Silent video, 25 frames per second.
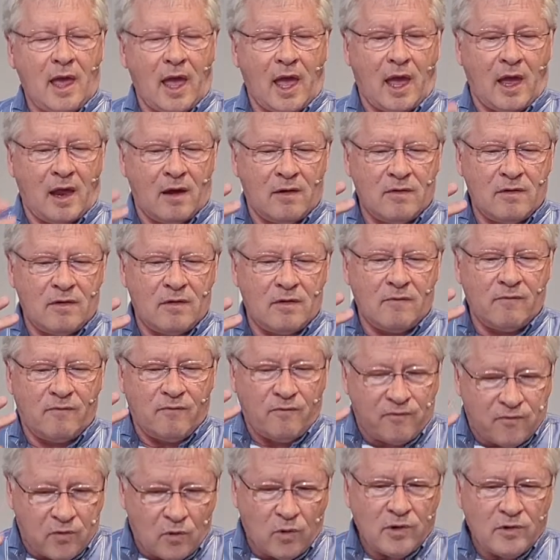And
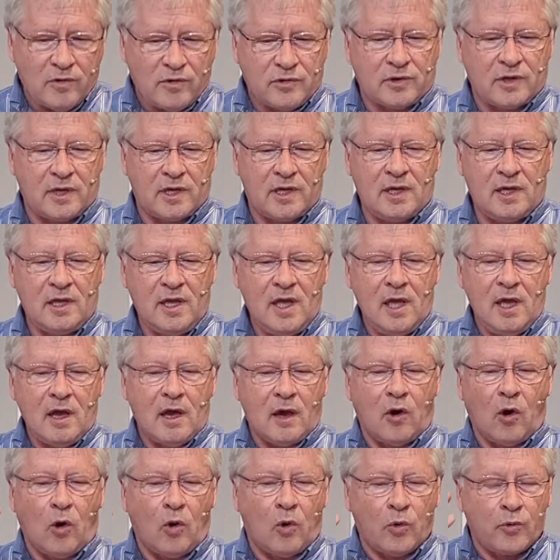fourthly,
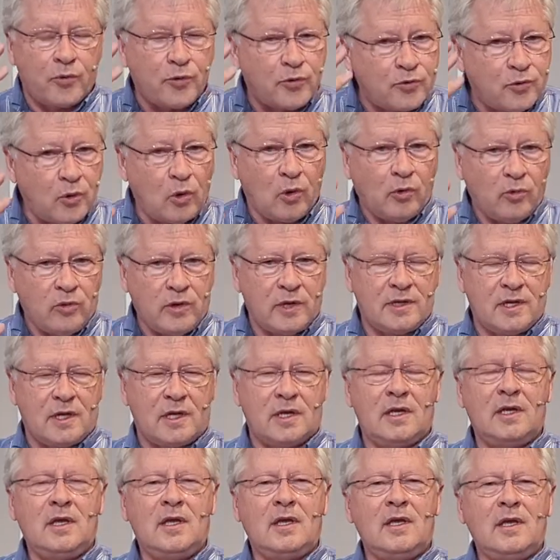
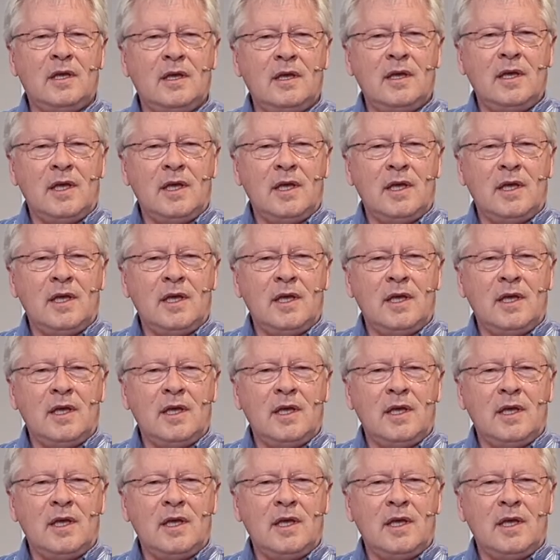authority.